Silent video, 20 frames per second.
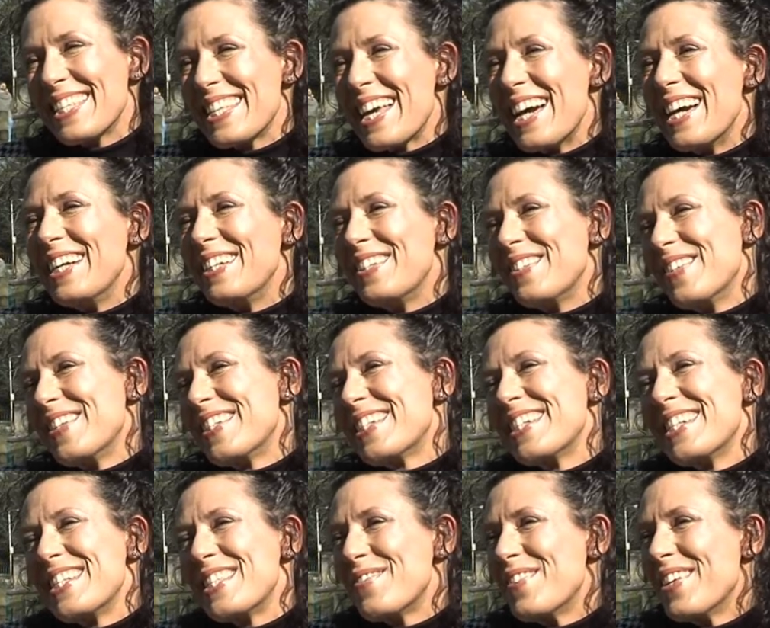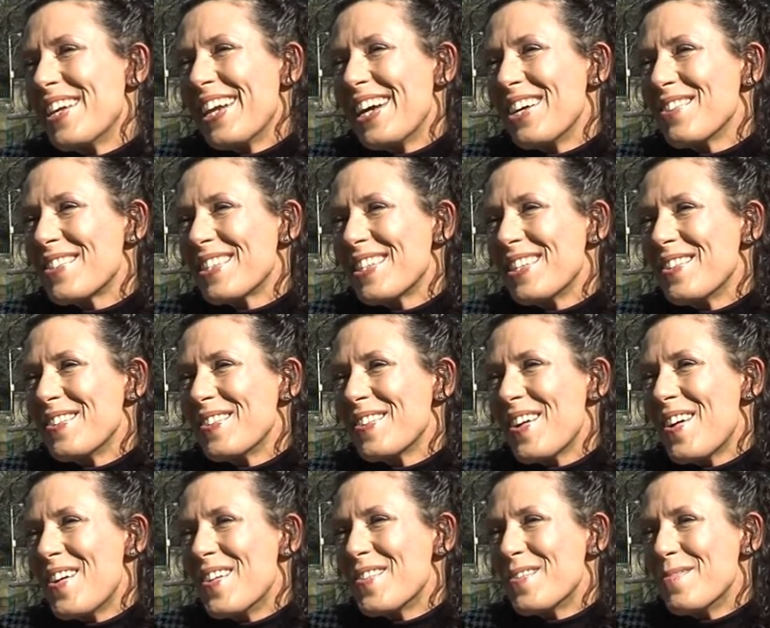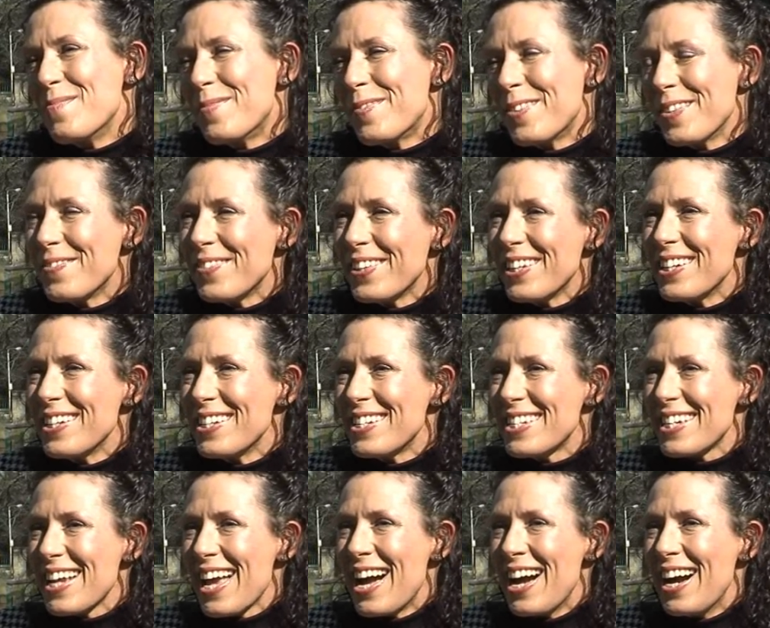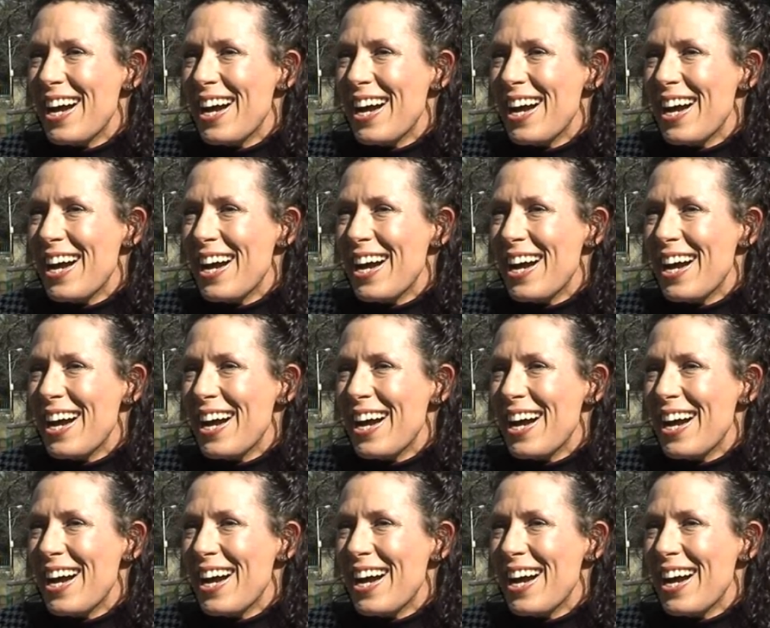I say, Richard, it's been an absolute honour and privilege.